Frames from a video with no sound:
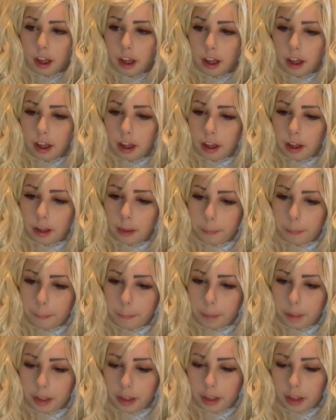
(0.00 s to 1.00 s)

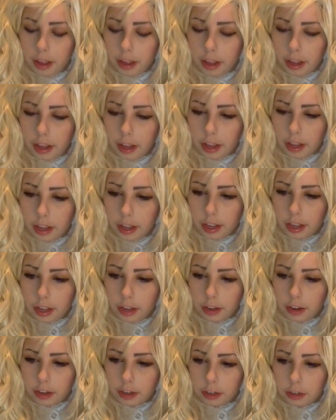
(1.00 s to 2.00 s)

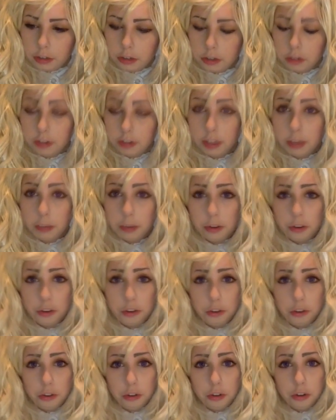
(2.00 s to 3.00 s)
And I also really want to
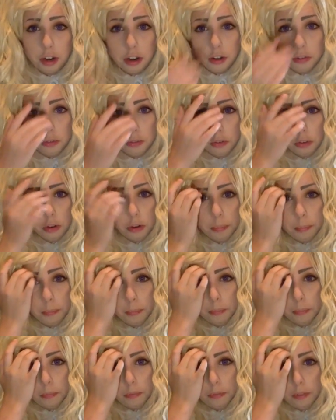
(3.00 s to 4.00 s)
do Yuna
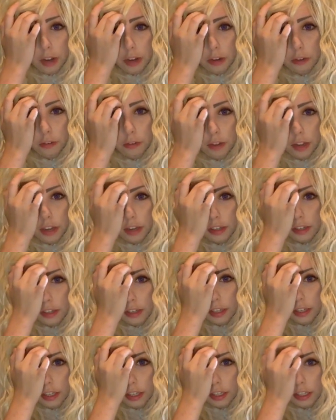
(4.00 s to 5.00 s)
from Final
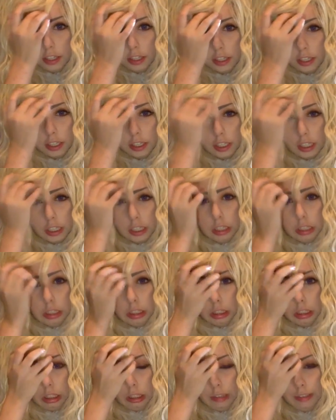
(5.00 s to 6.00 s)
Fantasy.
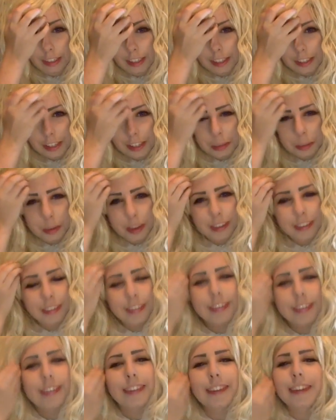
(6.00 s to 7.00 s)
Oh my god, this week!
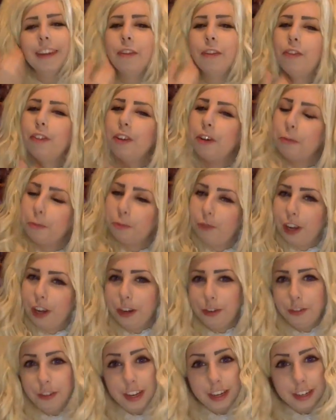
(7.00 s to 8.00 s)
From
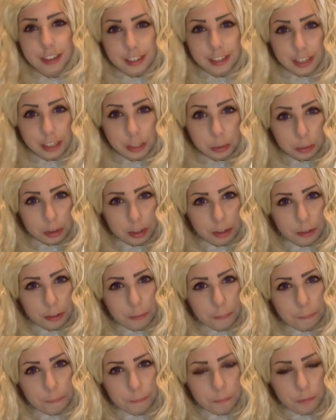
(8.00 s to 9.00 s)
Final Fantasy as well.
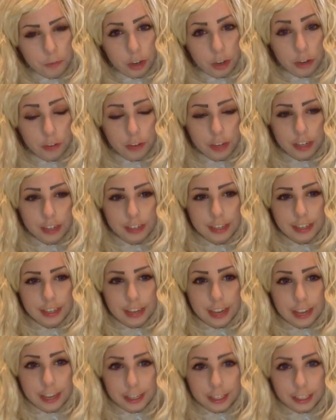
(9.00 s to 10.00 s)
Final Fantasy
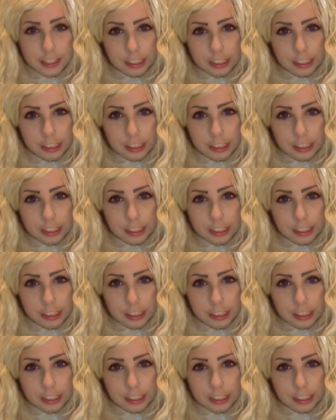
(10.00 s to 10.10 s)
X.